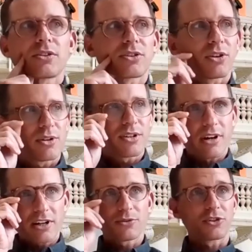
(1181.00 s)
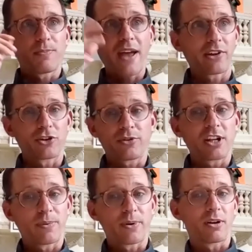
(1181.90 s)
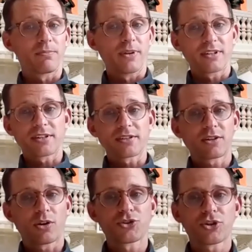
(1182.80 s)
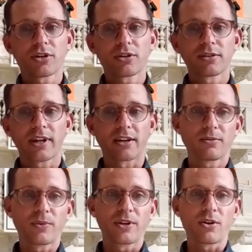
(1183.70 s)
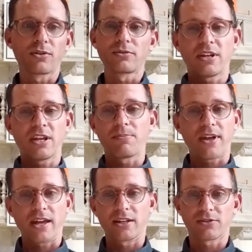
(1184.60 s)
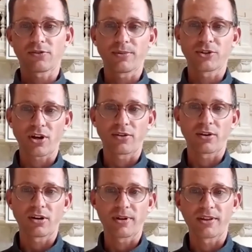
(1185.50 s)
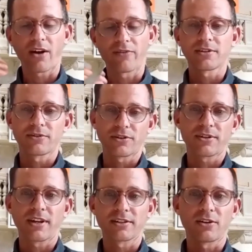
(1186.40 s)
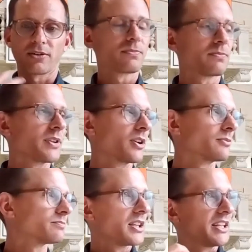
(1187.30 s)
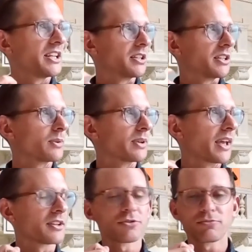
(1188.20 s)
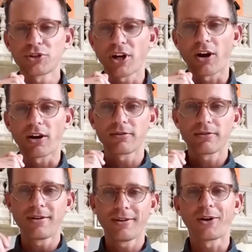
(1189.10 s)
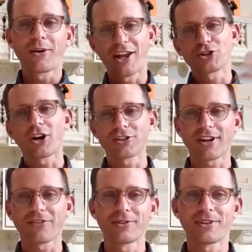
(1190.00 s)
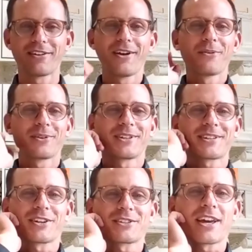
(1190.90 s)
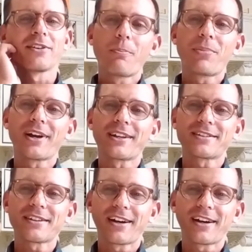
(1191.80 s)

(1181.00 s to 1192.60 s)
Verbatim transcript: So it starts with just having a transparent business culture. Like, we don't keep things from each other. I mean, obviously there's things that are, you know, legally we can't share, you know, HR stuff with the entire staff, but,